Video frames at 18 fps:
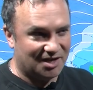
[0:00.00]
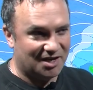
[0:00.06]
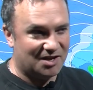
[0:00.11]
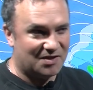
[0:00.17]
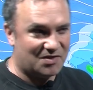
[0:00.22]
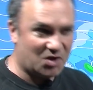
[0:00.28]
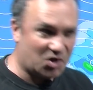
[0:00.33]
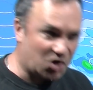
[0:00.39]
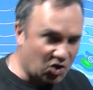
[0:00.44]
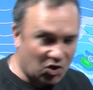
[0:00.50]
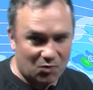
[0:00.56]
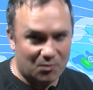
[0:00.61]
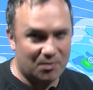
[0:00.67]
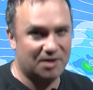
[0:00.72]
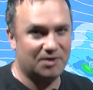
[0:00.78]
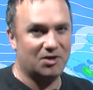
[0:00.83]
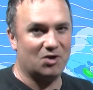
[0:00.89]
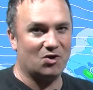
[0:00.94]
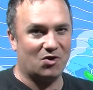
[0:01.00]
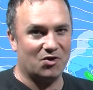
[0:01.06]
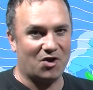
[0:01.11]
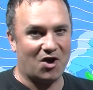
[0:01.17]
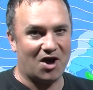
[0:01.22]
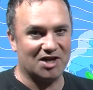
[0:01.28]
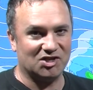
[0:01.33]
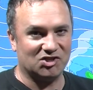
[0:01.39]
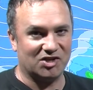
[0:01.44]
There could be the odd
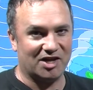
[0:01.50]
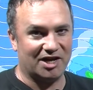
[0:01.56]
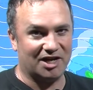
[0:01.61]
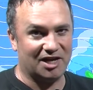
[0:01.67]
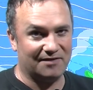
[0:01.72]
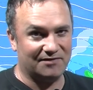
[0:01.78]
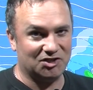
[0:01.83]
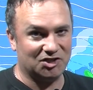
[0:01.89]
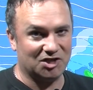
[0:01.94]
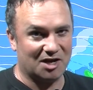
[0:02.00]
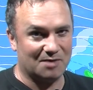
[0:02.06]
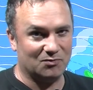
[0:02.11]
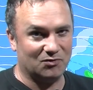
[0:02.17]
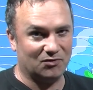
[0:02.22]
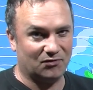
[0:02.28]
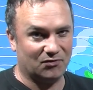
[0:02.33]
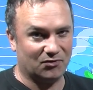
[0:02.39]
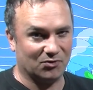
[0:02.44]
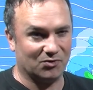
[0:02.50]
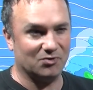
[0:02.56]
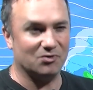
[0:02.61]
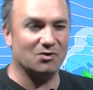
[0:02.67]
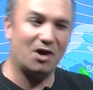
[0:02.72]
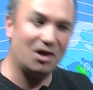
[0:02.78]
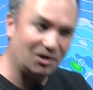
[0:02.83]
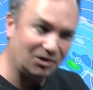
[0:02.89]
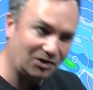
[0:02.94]
isolated heavy shower move through,
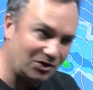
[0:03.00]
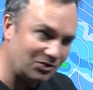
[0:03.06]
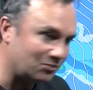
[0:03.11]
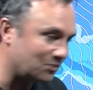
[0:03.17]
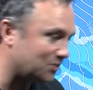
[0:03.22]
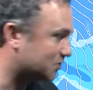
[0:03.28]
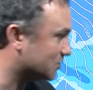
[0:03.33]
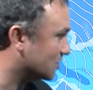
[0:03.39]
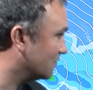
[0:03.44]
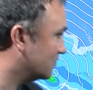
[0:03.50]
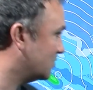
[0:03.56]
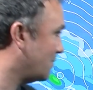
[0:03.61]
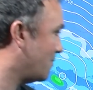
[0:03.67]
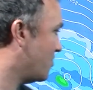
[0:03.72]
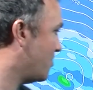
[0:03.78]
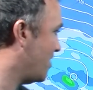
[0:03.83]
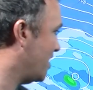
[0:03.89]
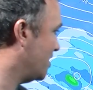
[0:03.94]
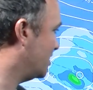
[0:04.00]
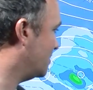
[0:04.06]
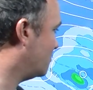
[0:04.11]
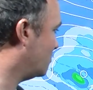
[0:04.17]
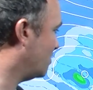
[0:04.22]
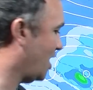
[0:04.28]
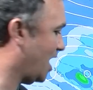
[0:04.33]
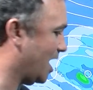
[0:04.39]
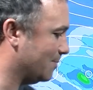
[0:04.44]
a low risk of some thunder
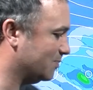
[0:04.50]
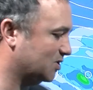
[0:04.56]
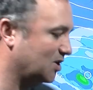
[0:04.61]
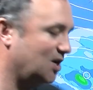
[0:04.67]
perhaps.